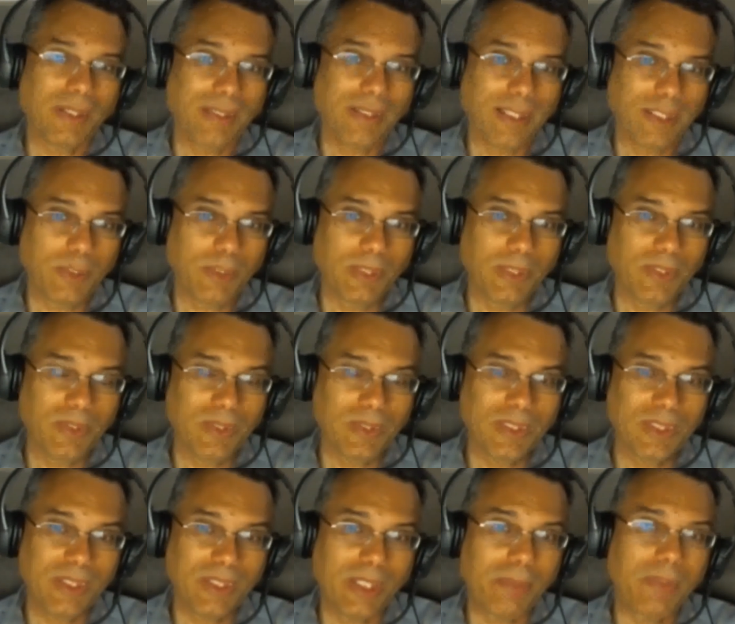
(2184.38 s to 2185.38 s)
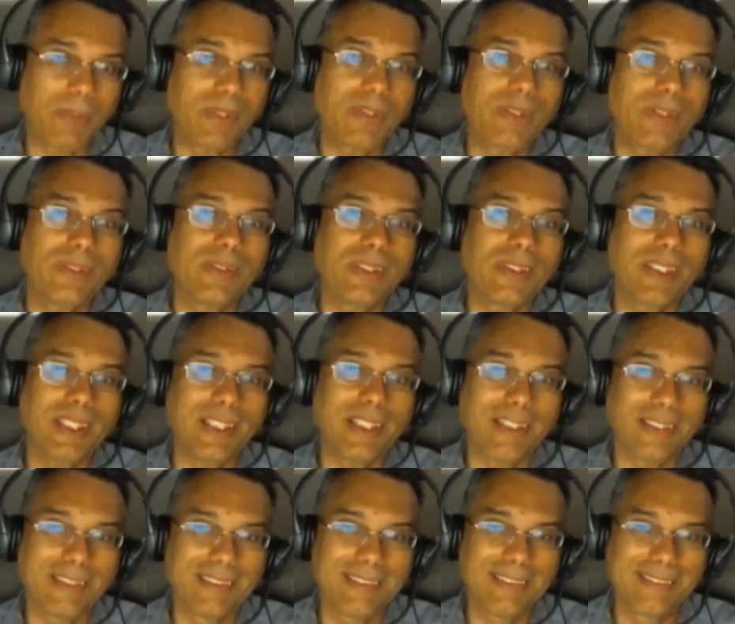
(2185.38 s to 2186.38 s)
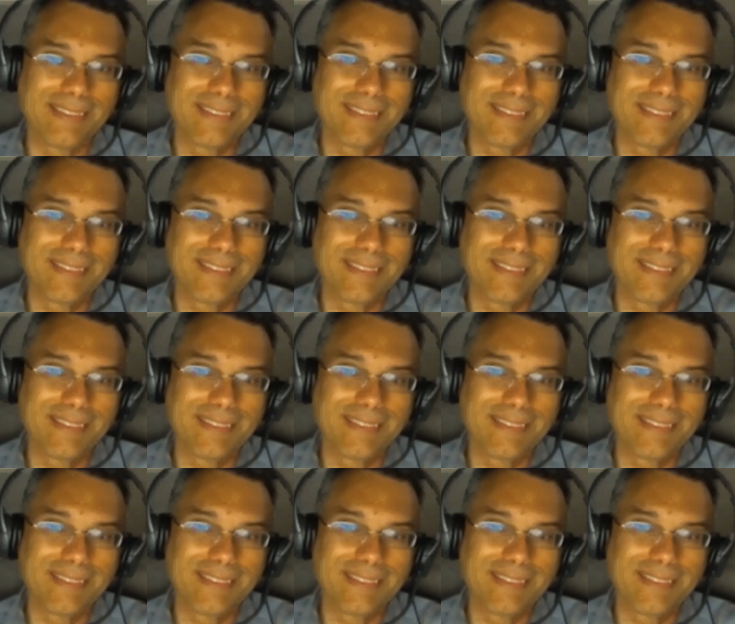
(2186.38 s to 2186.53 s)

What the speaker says: about that, especially chapter 13.